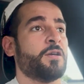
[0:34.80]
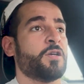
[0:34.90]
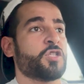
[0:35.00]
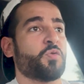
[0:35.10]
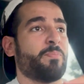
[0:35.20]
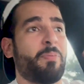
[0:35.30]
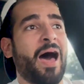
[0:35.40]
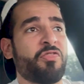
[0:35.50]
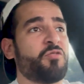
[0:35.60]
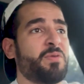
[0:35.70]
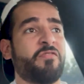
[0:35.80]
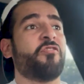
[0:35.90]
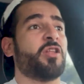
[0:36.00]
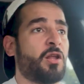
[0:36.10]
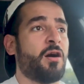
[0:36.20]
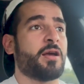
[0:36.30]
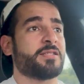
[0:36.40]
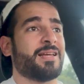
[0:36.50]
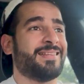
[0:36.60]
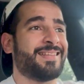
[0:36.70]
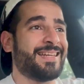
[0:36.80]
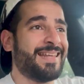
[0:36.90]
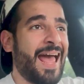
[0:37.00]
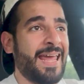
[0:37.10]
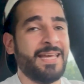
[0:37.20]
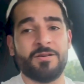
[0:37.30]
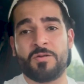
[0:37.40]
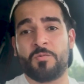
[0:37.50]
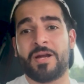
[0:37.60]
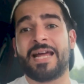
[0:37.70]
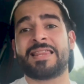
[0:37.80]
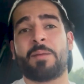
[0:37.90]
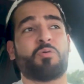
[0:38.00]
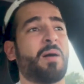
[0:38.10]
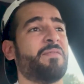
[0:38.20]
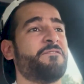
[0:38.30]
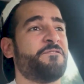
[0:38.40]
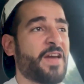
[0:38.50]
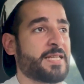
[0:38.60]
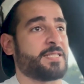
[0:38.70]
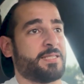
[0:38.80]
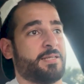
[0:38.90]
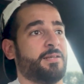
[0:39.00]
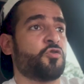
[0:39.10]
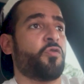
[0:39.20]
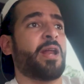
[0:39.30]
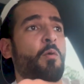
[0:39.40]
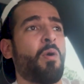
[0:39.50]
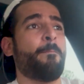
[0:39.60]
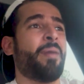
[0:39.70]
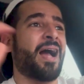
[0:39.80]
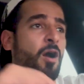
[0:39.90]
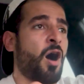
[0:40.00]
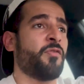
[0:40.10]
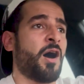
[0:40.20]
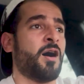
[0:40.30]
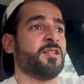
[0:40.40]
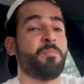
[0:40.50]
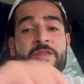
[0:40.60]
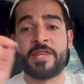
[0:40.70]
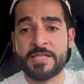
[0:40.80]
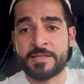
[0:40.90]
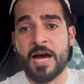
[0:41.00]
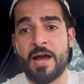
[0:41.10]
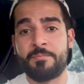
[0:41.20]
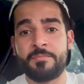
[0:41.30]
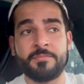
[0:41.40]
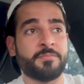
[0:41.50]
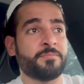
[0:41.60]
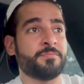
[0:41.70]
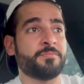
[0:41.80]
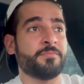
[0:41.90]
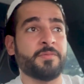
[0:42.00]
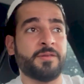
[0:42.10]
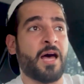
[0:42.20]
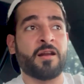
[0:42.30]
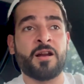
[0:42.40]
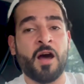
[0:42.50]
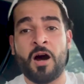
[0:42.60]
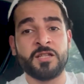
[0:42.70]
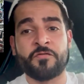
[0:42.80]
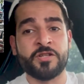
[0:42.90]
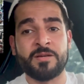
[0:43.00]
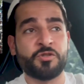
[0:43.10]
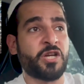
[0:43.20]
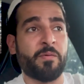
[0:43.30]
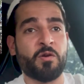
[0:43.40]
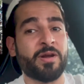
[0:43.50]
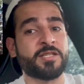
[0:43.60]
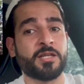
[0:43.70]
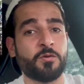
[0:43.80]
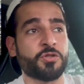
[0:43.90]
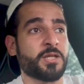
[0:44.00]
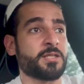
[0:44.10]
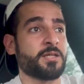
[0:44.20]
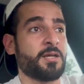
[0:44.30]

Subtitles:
So it bothered me for the longest. And today, we're gonna get that problem fixed. So then I went back on the hunt, but this time, not on a hunt for some jerry-rig solutions.